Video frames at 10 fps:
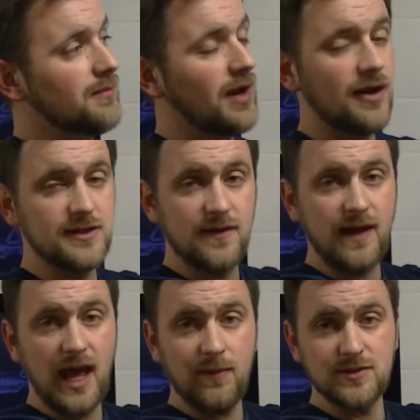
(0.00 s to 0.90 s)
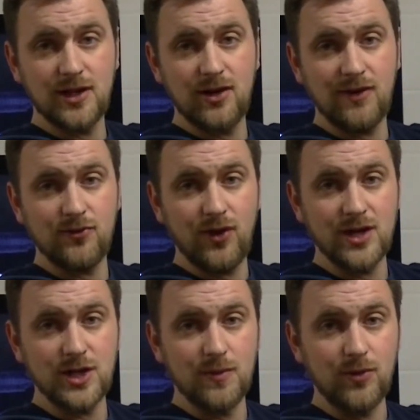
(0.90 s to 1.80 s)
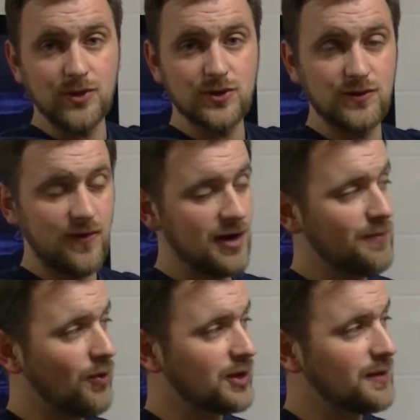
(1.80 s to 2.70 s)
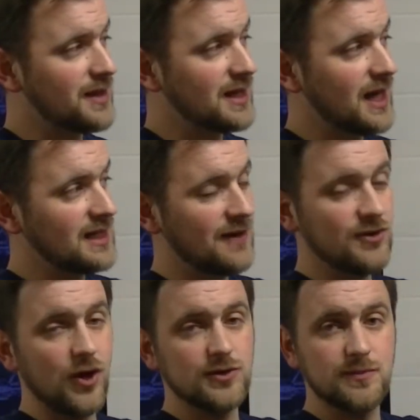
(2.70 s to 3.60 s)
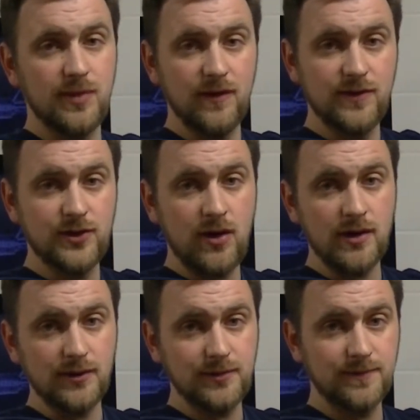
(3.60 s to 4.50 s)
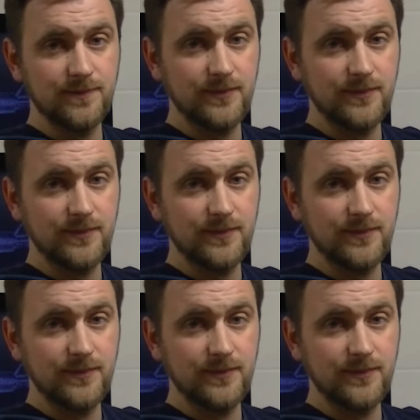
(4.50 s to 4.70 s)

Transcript: obviously if that happens, I don't have a range anymore. So it's very important to me that the gun never goes above the target.